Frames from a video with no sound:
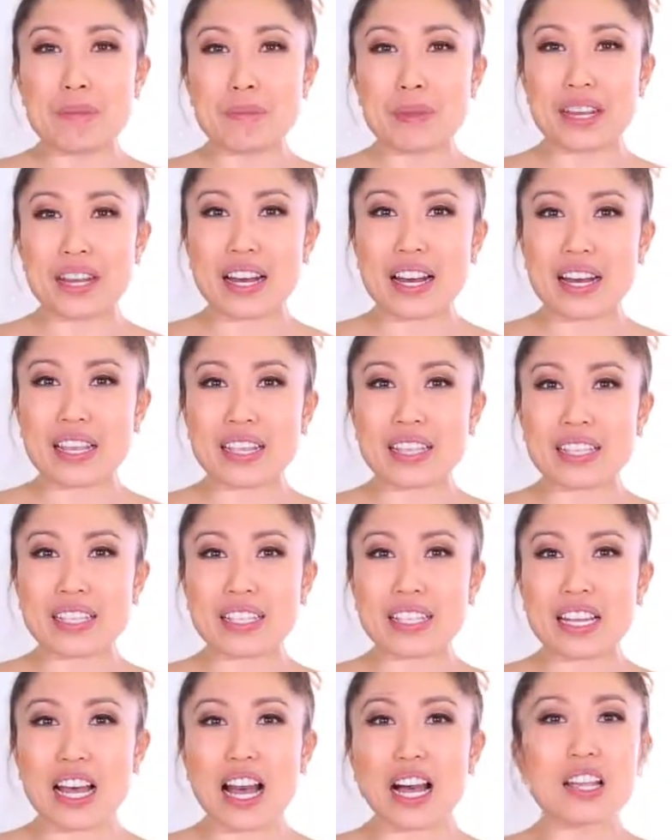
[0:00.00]

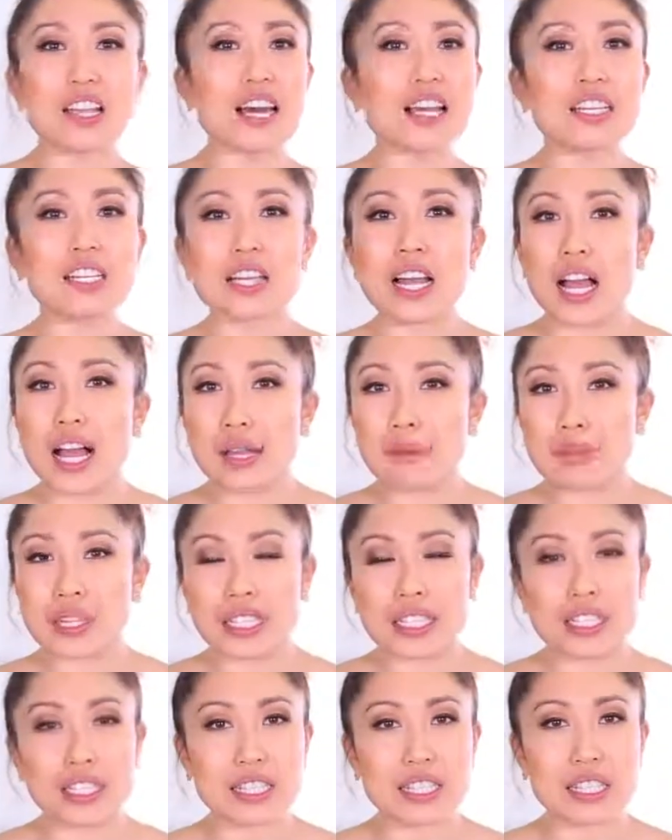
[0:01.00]
Because a lot of times
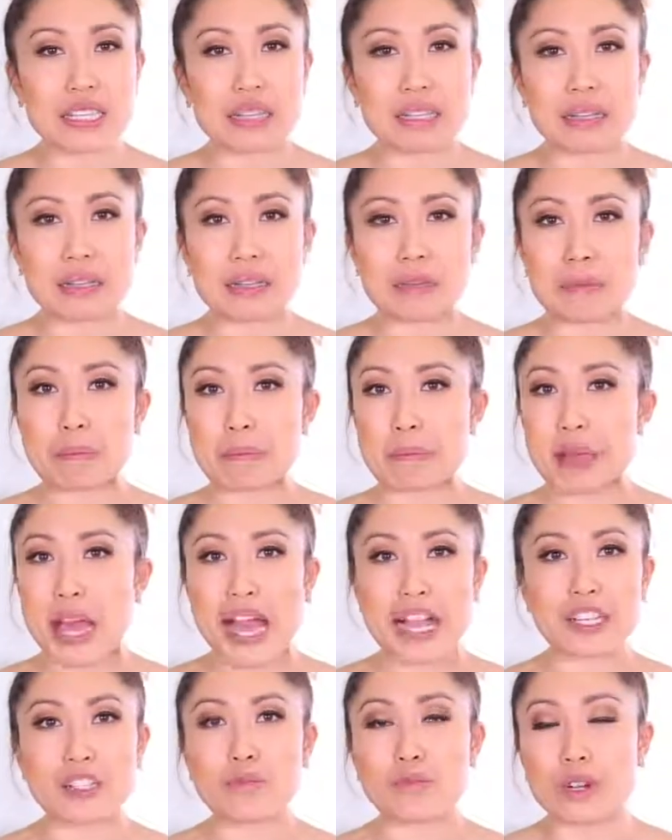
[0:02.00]
I see
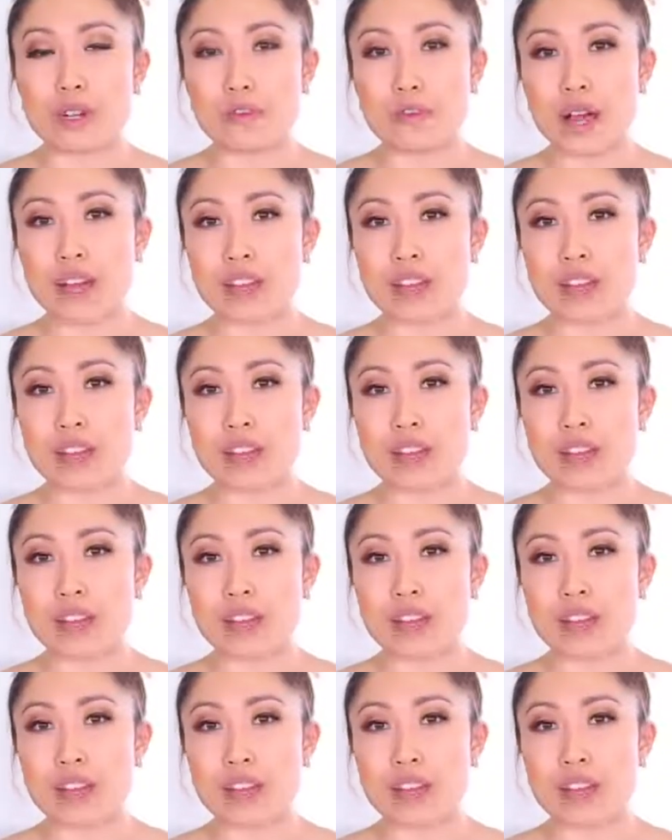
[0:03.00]
activewear